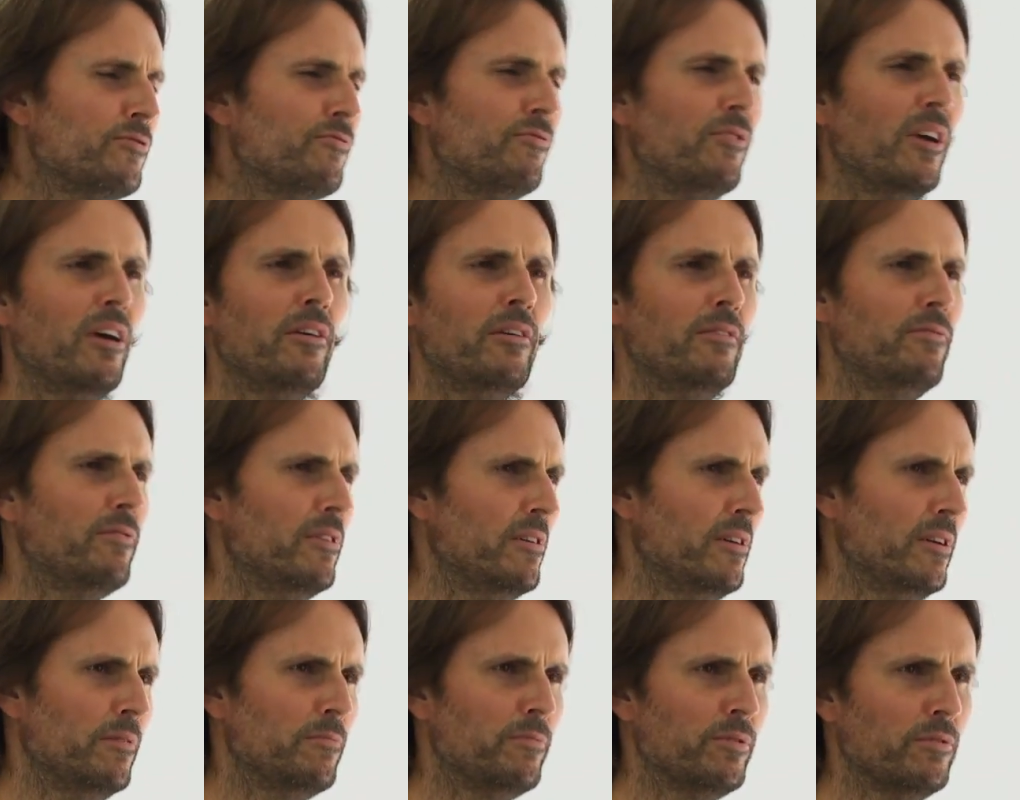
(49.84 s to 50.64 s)
It's very,
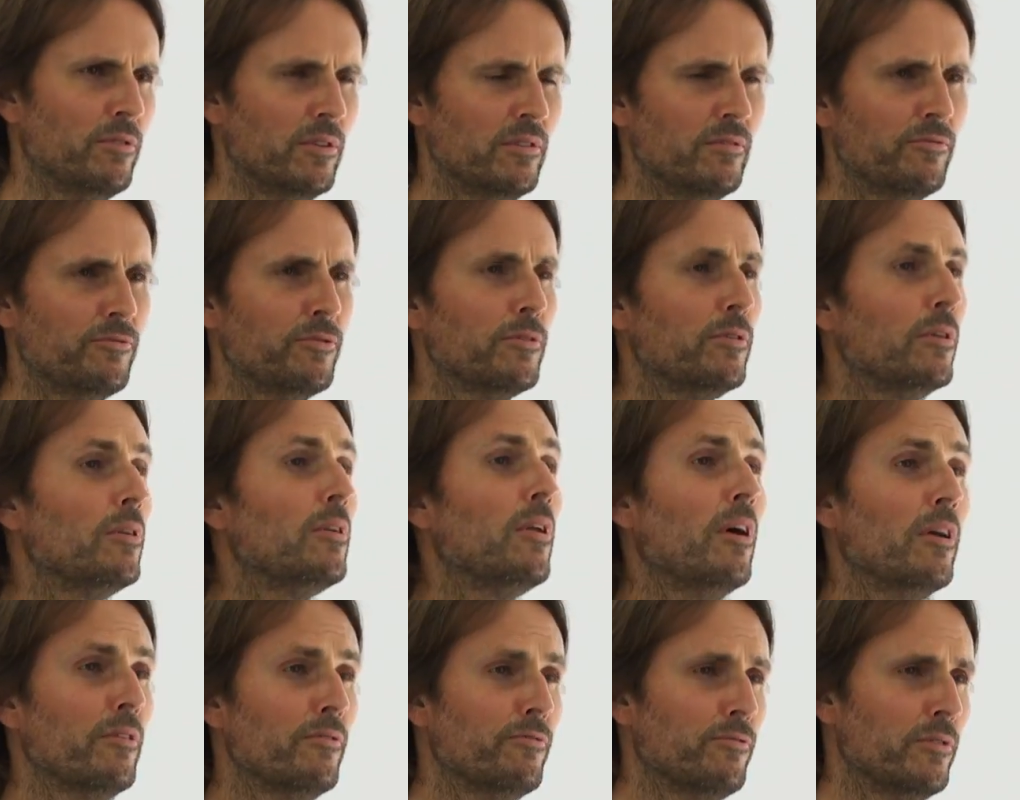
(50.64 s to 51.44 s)
very important for a
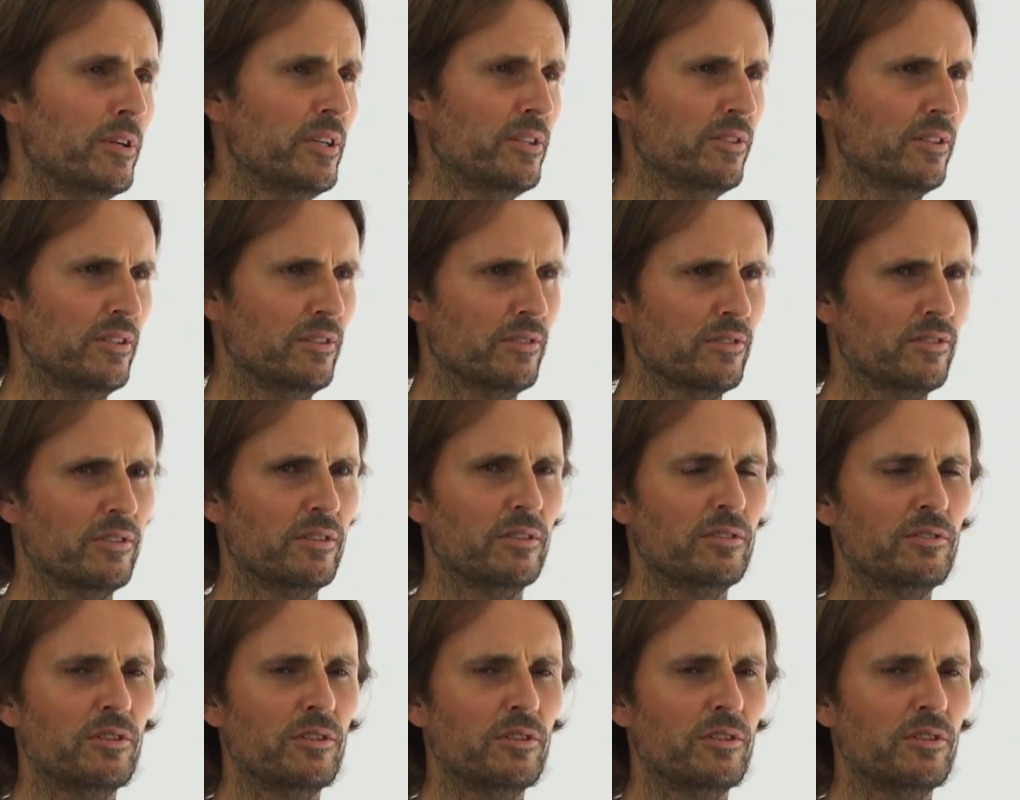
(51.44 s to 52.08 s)
lot of reasons.